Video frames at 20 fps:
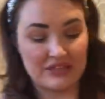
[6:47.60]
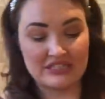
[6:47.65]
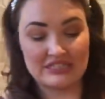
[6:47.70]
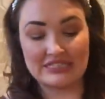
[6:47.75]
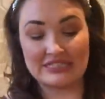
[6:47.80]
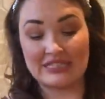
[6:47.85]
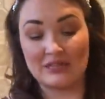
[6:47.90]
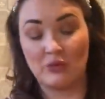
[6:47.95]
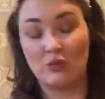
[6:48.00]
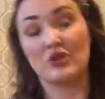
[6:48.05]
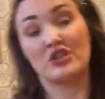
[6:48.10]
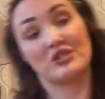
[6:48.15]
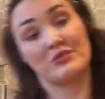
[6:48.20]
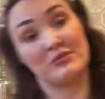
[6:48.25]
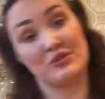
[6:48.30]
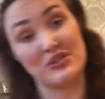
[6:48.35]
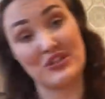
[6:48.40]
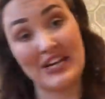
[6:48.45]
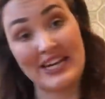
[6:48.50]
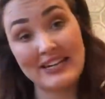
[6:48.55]
This is in the washing
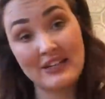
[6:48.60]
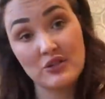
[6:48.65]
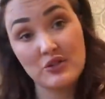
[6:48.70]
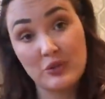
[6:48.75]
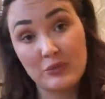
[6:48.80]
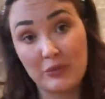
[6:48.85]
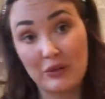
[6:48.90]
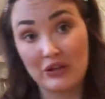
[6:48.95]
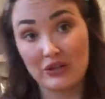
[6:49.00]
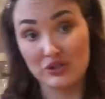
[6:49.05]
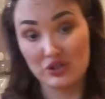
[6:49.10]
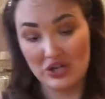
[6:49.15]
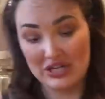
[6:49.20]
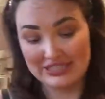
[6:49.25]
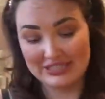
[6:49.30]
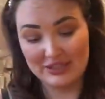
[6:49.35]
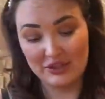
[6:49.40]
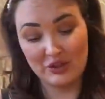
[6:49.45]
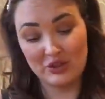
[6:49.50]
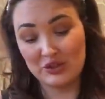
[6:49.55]
machine. I do
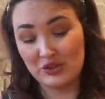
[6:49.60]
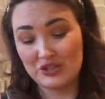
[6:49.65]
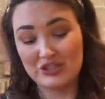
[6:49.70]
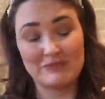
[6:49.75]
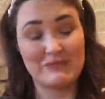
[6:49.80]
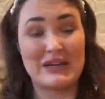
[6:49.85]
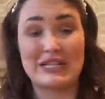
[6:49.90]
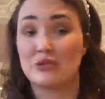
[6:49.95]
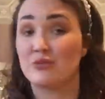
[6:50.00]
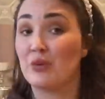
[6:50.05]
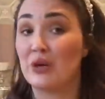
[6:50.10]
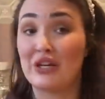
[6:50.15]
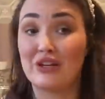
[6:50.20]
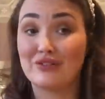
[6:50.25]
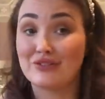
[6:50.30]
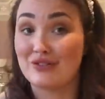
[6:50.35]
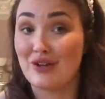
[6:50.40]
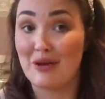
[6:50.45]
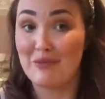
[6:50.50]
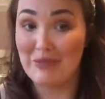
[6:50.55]
apologise. So you can just imagine what it
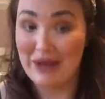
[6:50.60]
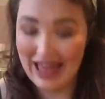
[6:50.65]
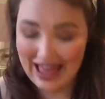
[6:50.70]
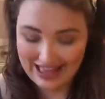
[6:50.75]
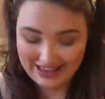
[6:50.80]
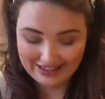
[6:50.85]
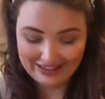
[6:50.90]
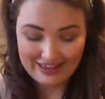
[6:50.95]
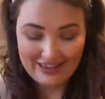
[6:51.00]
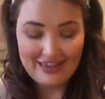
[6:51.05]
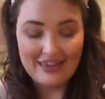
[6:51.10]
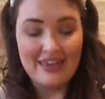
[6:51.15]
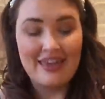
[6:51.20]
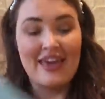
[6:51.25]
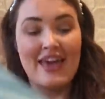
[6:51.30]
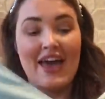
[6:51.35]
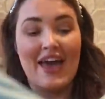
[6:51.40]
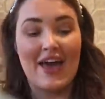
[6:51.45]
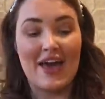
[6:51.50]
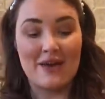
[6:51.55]
looks like black.
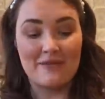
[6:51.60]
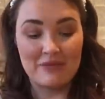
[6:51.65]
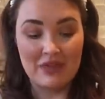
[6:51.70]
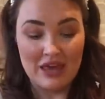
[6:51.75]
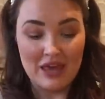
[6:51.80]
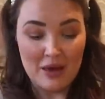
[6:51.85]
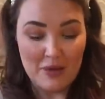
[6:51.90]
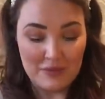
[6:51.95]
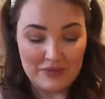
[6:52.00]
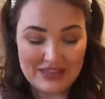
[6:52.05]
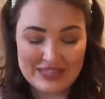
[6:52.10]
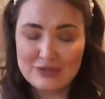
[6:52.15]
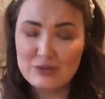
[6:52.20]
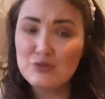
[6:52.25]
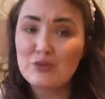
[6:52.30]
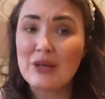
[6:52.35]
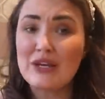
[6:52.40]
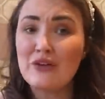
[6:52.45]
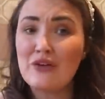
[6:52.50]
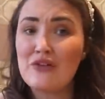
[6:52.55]
Um, this is
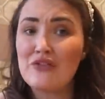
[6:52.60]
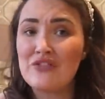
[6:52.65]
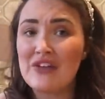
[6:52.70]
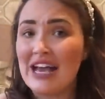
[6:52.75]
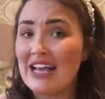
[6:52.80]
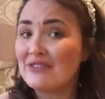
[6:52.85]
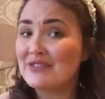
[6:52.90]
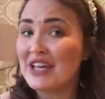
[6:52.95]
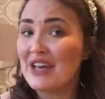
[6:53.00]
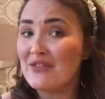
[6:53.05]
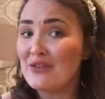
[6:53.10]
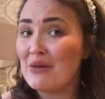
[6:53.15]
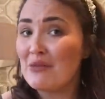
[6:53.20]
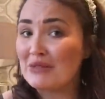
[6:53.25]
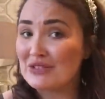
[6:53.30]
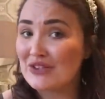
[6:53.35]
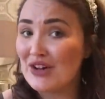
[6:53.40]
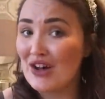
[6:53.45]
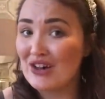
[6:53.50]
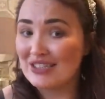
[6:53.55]
one of your faves. Everyone
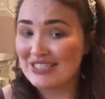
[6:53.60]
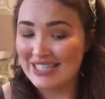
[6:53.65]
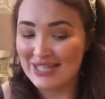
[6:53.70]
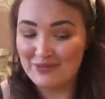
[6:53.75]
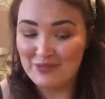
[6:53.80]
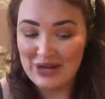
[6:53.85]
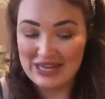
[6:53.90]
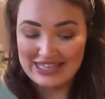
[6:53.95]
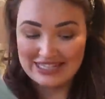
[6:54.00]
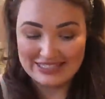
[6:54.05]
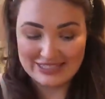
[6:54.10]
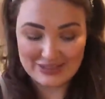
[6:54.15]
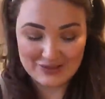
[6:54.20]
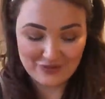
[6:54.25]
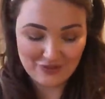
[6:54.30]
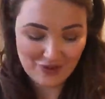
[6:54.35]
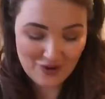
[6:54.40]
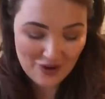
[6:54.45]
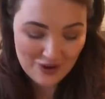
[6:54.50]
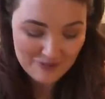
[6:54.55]
was asking where this is
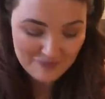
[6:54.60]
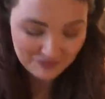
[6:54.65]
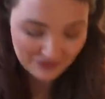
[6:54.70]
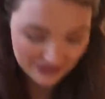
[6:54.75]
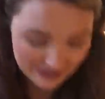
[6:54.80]
from.